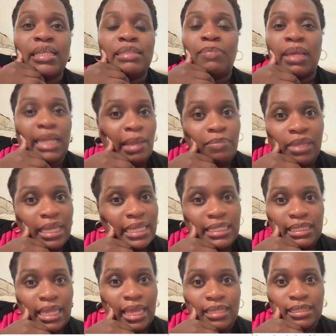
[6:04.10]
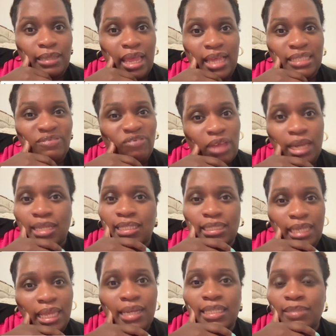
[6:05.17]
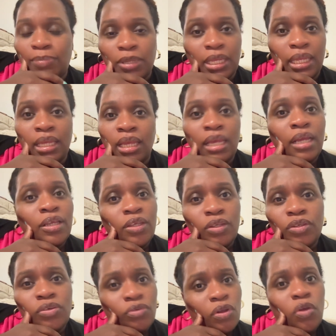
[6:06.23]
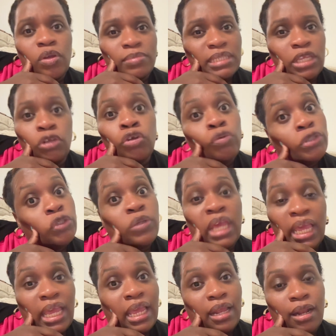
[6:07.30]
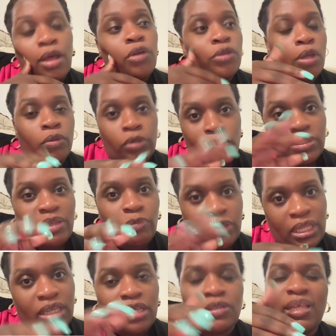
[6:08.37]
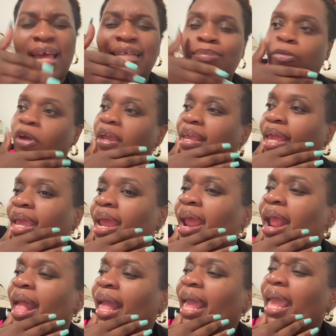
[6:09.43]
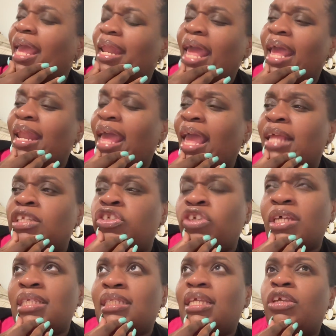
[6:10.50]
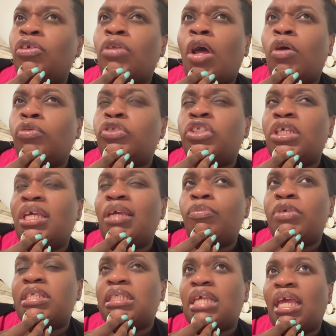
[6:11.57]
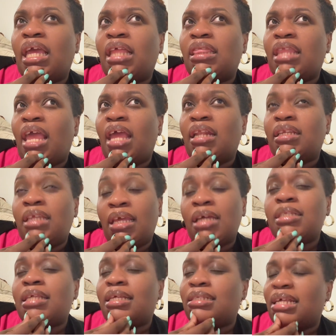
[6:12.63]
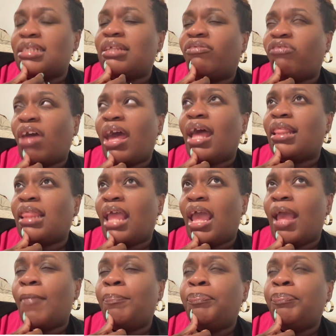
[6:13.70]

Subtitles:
may not be as fat as Diddy's, but you know what I'm saying? You do what you can on your within your tax bracket. And just to, he was saying that Deontae testified that